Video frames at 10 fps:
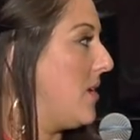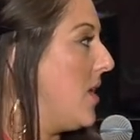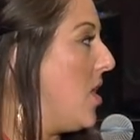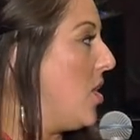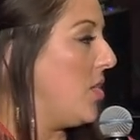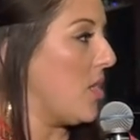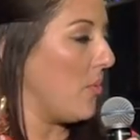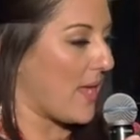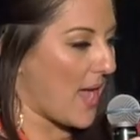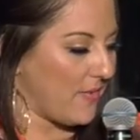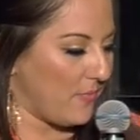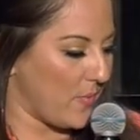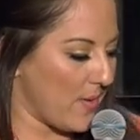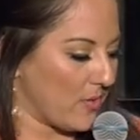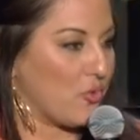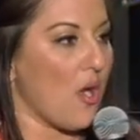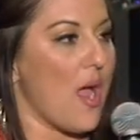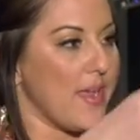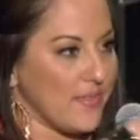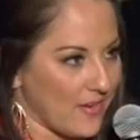And, you know, they kind of, we were
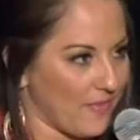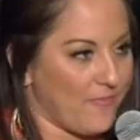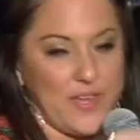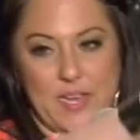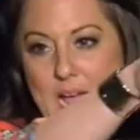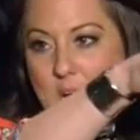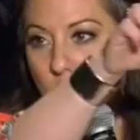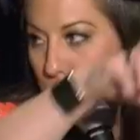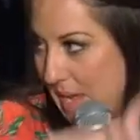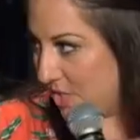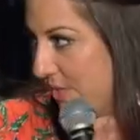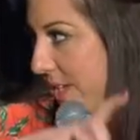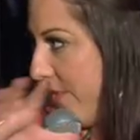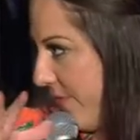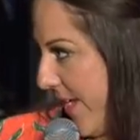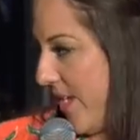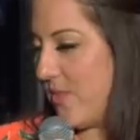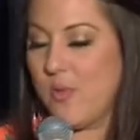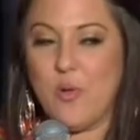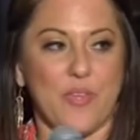drawing their feet out and measuring their feet
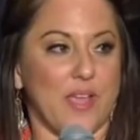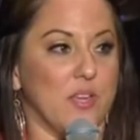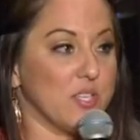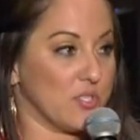and doing the whole thing.